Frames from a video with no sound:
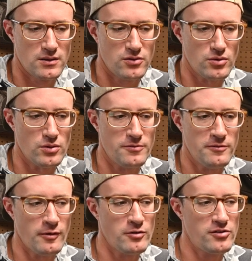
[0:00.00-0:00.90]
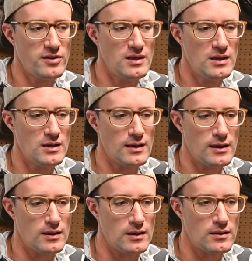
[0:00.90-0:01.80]
So if you've ever seen,
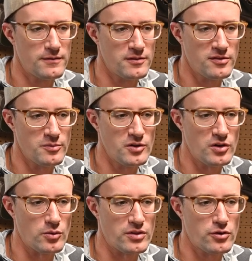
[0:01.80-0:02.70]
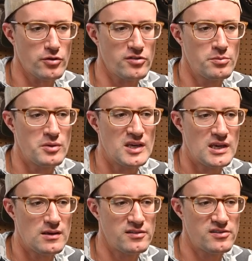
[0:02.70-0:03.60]
if you're familiar with Chris
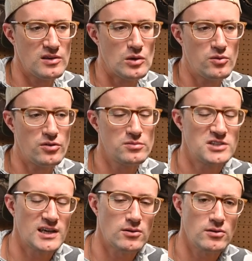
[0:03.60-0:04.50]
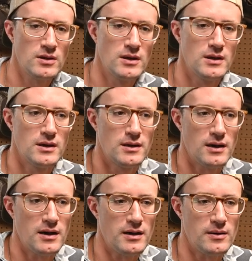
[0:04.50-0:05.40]
B's YouTube channel,
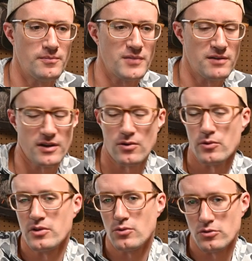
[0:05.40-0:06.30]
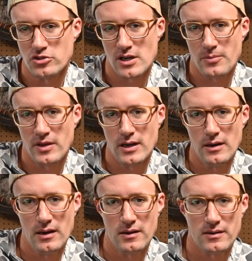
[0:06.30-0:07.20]
they've got a really cool shop
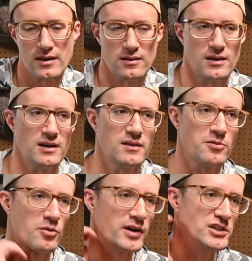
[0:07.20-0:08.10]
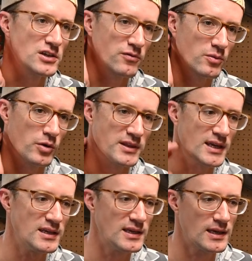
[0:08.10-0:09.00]
there. Got a lot of inspiration from what
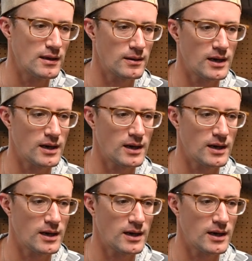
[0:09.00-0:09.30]
they did.